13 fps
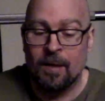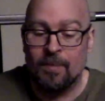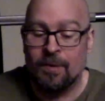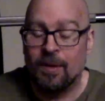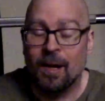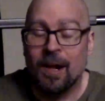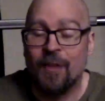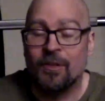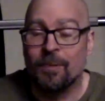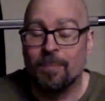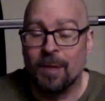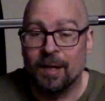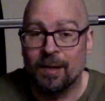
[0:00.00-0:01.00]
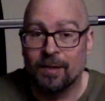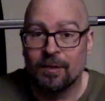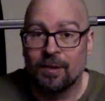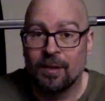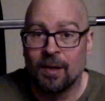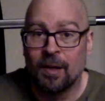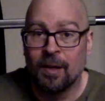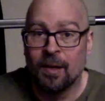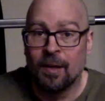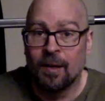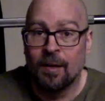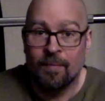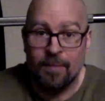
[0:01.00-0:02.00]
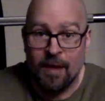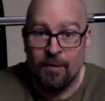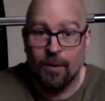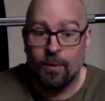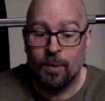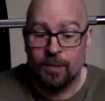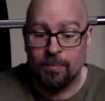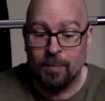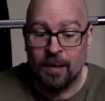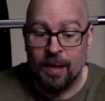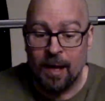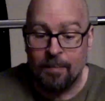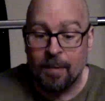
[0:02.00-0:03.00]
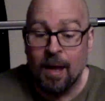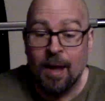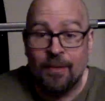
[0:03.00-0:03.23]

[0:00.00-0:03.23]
They're not at their biggest. They've always been that.